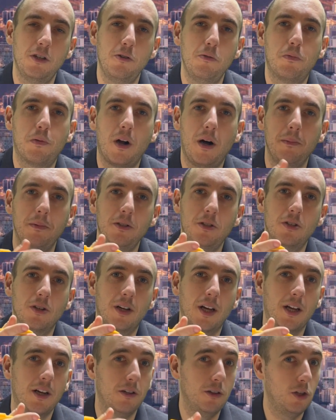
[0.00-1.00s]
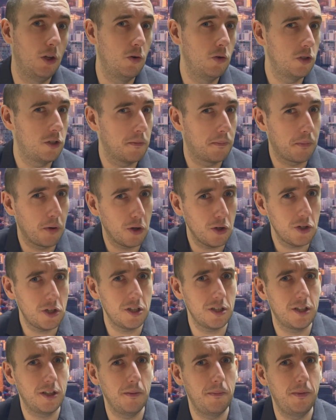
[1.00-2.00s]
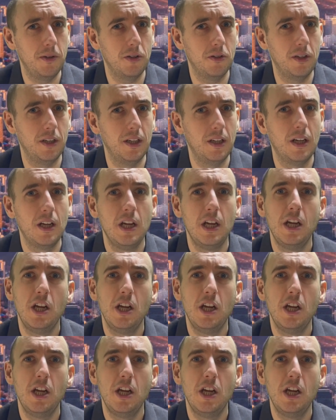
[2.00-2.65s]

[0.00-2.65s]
who probably took out a loan to purchase the building,